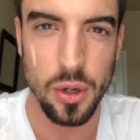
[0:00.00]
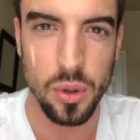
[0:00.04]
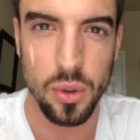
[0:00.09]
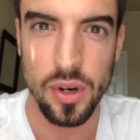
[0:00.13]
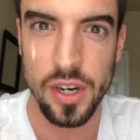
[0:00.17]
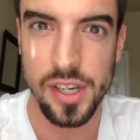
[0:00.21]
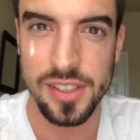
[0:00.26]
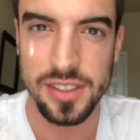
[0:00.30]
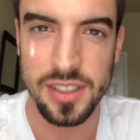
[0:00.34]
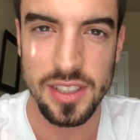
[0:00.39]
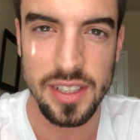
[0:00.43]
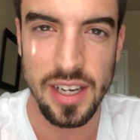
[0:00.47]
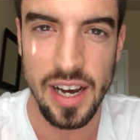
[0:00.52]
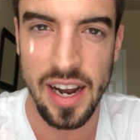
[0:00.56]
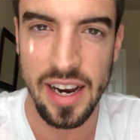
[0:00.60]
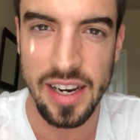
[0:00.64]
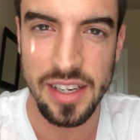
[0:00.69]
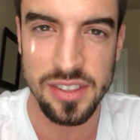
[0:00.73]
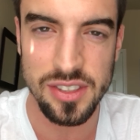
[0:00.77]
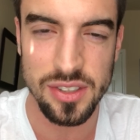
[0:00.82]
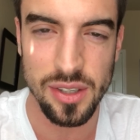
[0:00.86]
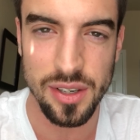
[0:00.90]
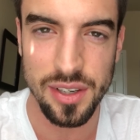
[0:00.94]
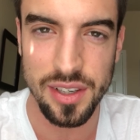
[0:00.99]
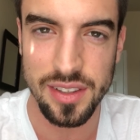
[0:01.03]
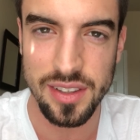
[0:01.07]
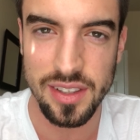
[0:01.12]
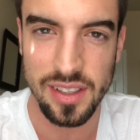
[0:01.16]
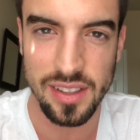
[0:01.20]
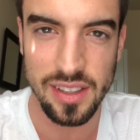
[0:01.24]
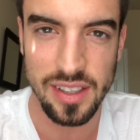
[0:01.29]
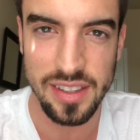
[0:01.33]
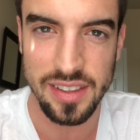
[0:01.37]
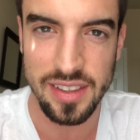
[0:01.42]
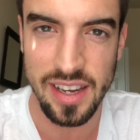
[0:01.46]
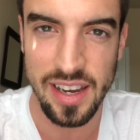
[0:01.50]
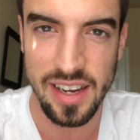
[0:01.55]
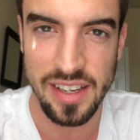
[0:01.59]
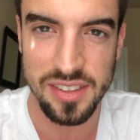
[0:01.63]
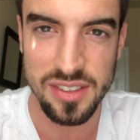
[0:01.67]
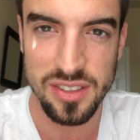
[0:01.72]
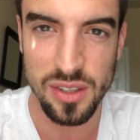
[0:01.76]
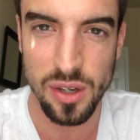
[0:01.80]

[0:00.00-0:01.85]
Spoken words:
crazy diets or anything like that.